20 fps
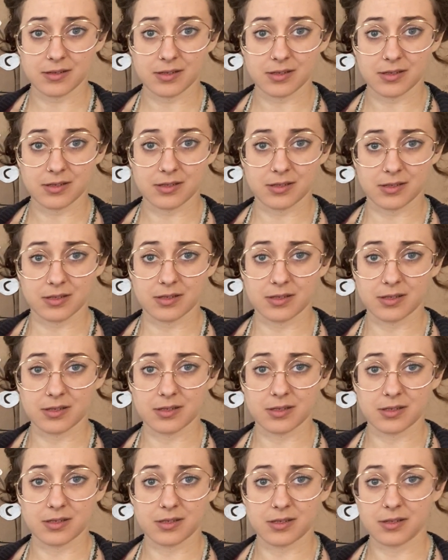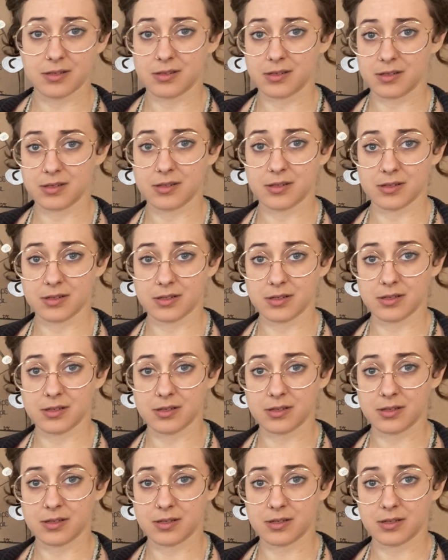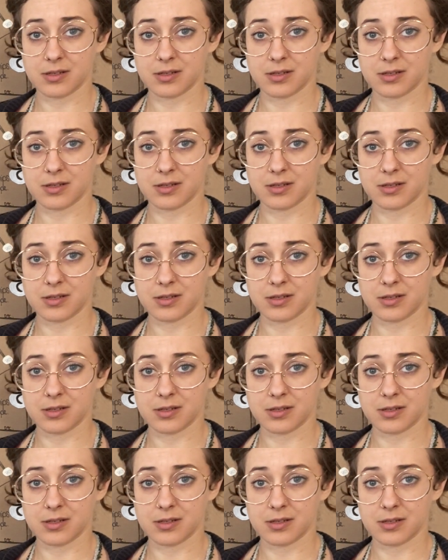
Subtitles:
[no speech]